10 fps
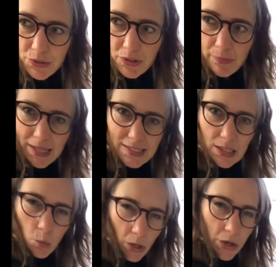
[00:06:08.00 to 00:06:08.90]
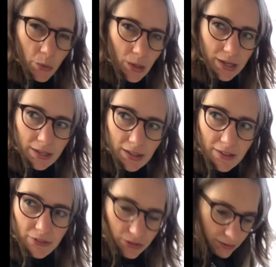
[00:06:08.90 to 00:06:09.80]
of basic 101
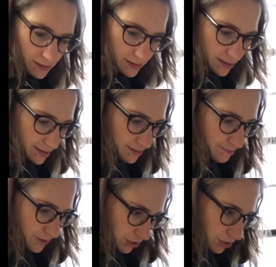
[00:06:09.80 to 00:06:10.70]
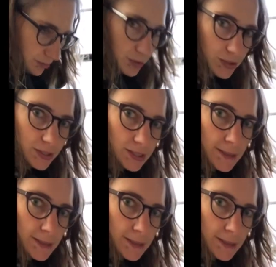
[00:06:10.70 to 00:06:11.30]
level vegetables.